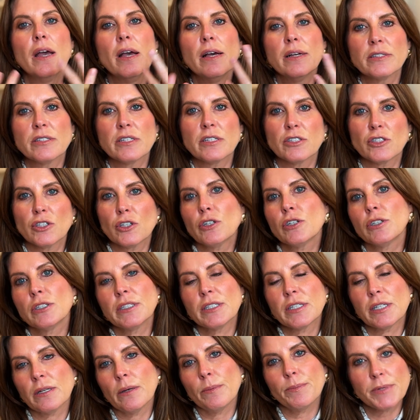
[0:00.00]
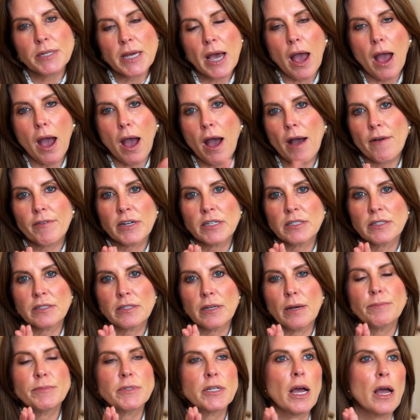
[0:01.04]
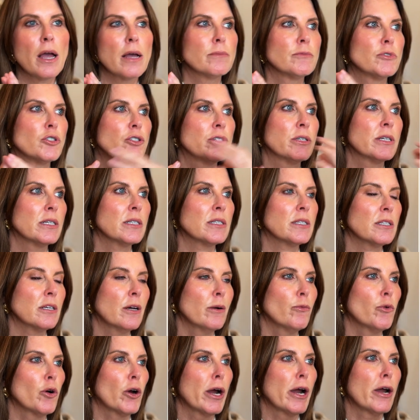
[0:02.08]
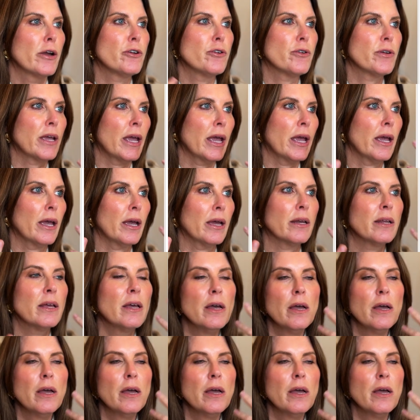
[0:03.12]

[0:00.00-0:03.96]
It's just a good tip to have because sometimes you get somewhere and you can't